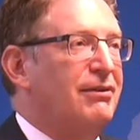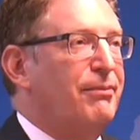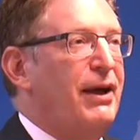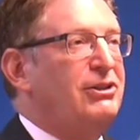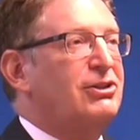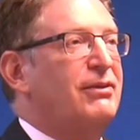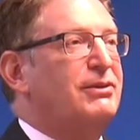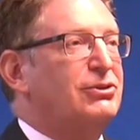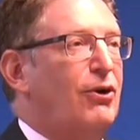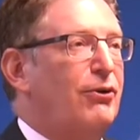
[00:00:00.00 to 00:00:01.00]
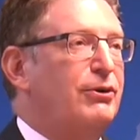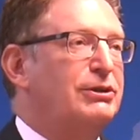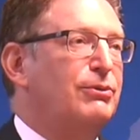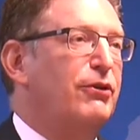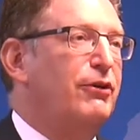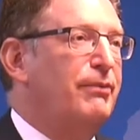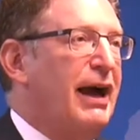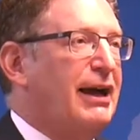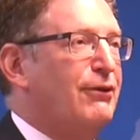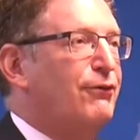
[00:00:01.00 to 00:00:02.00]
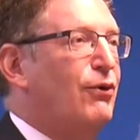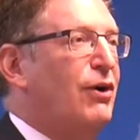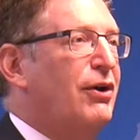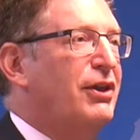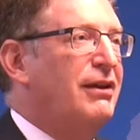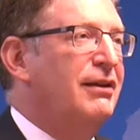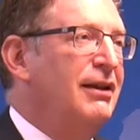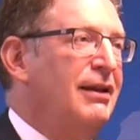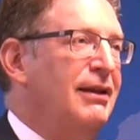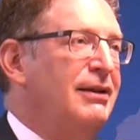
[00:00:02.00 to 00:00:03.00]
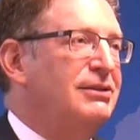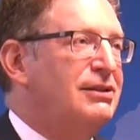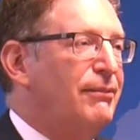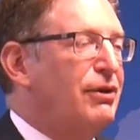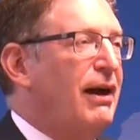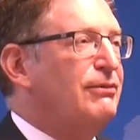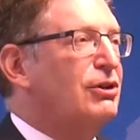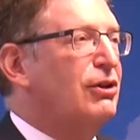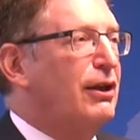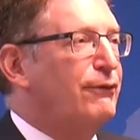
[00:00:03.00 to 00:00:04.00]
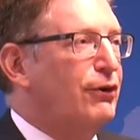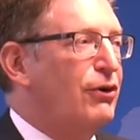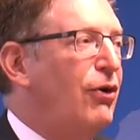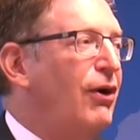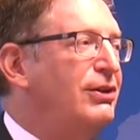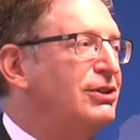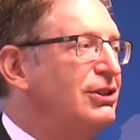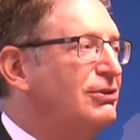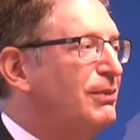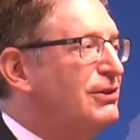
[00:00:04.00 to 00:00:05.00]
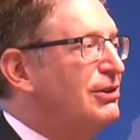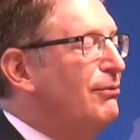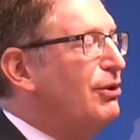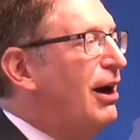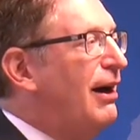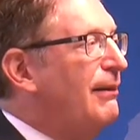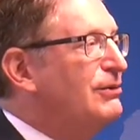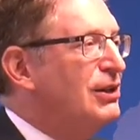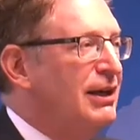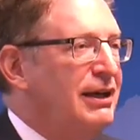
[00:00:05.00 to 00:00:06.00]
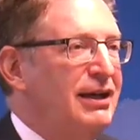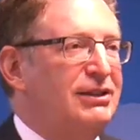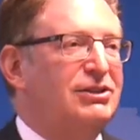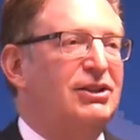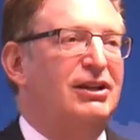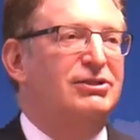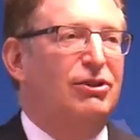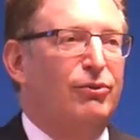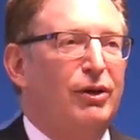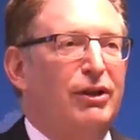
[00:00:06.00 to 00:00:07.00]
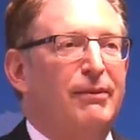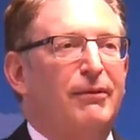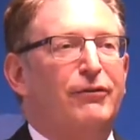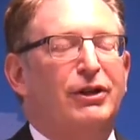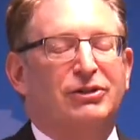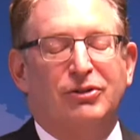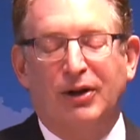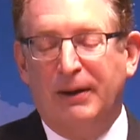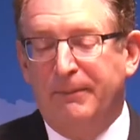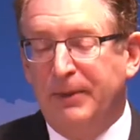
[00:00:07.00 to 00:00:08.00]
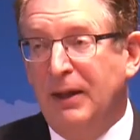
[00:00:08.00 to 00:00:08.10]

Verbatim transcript: The pendulum is always moving back and forth, and sometimes you're looking for causes, but sometimes it's just the rhythm of history.